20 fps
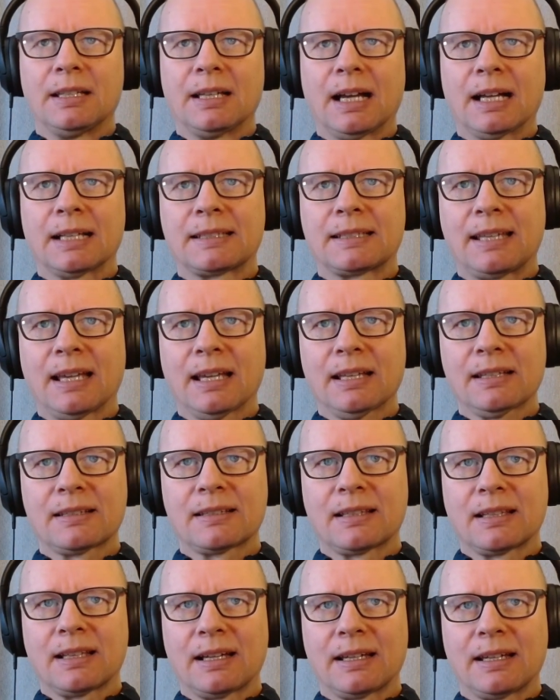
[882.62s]
a
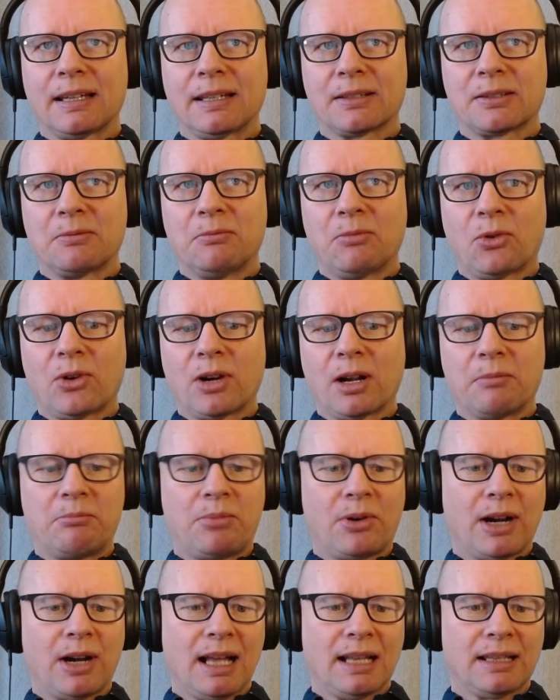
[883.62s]
Tesla is more a
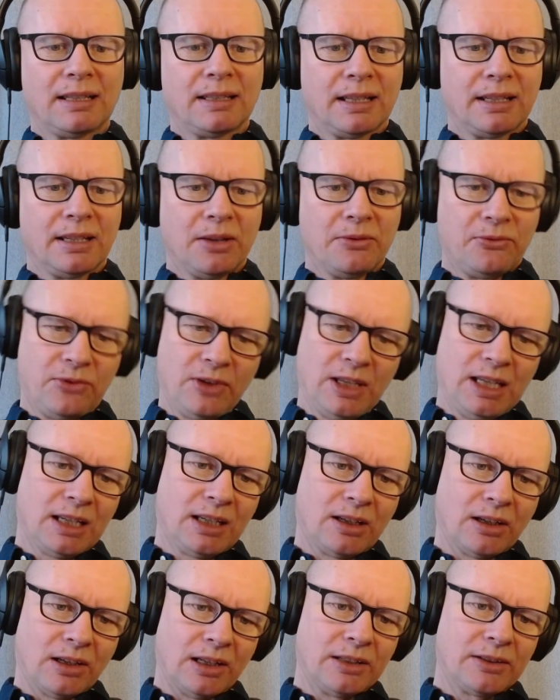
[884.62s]
brand than a
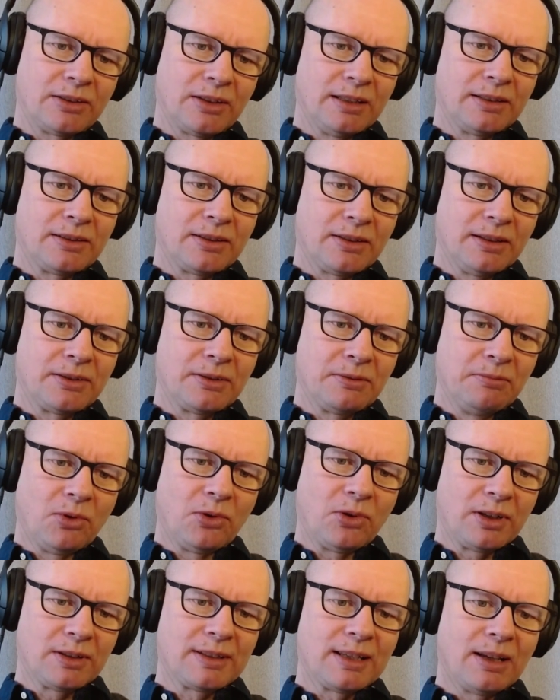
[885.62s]
vehicle. It's
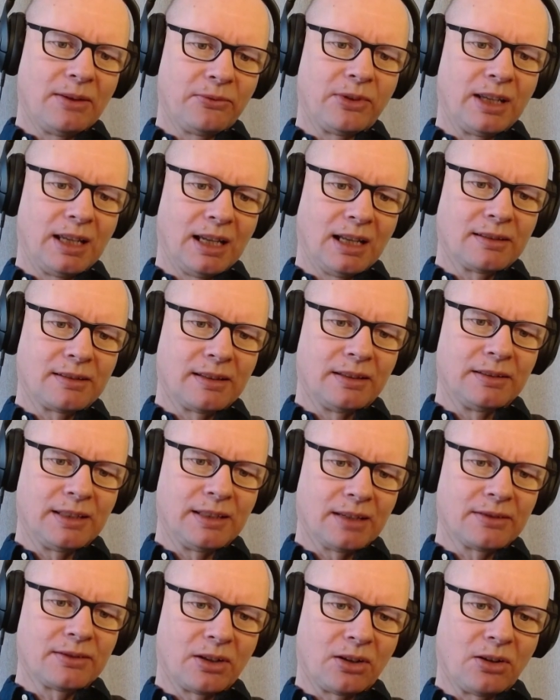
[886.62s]
more something else than
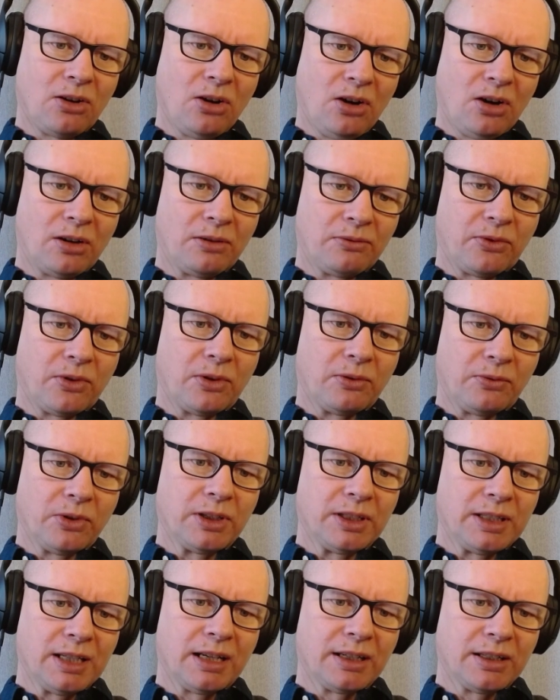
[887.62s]
just a car for
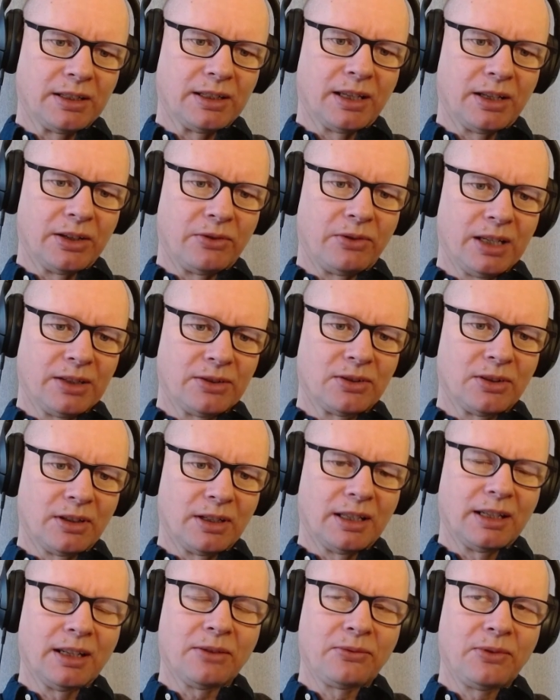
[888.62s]
the younger
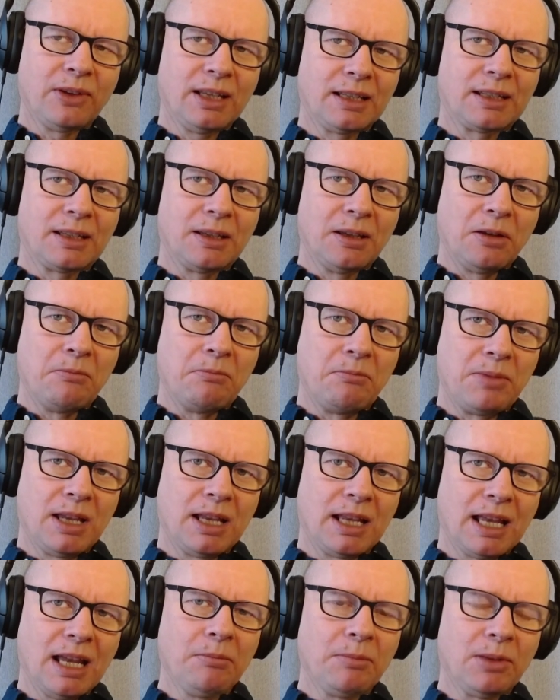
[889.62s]
generation. And I think
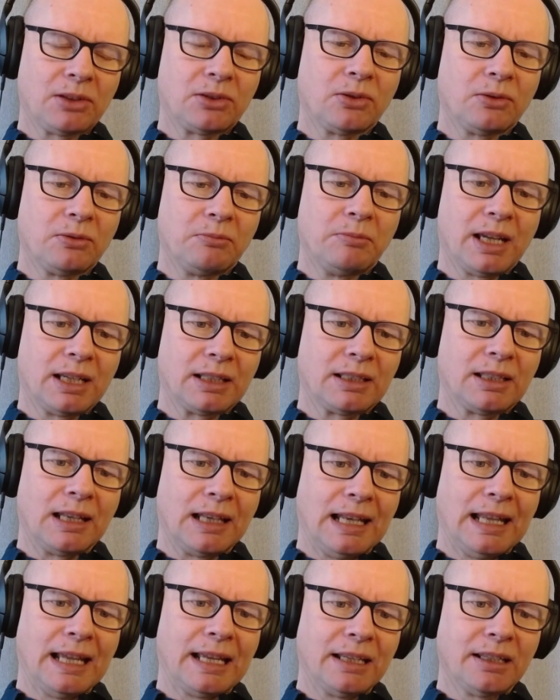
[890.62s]
being able to make the
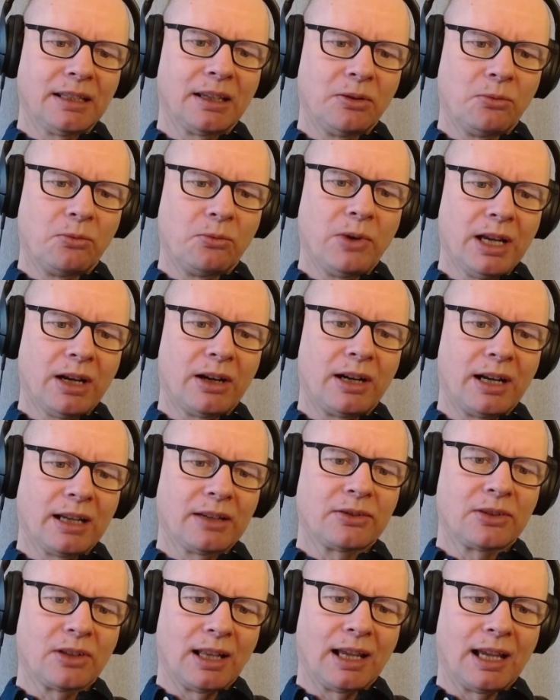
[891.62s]
link, we are
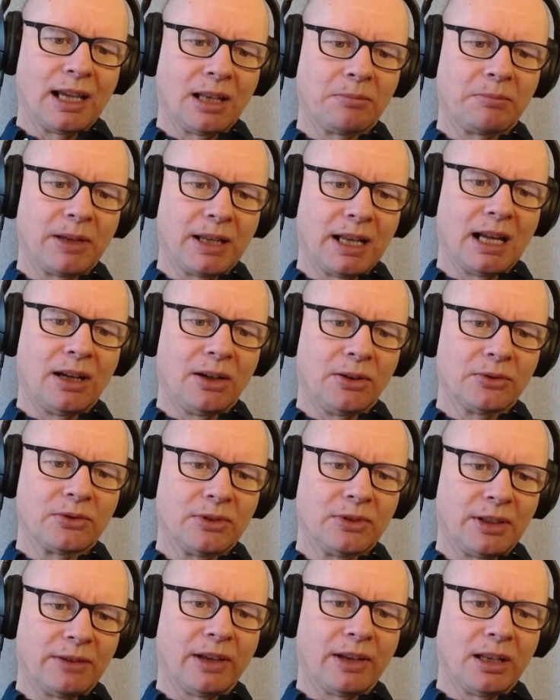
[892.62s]
actually helping out
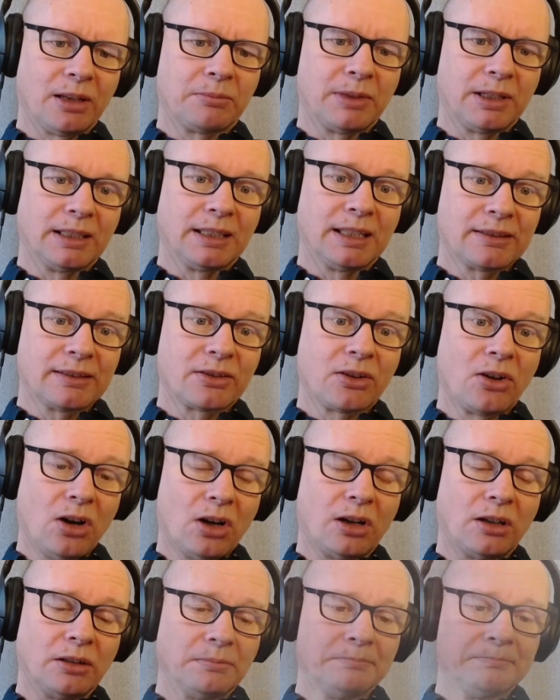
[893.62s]
developing this
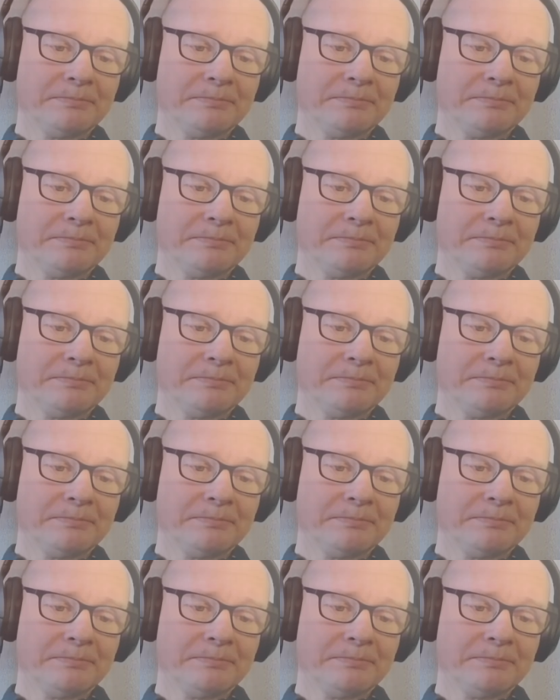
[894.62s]
car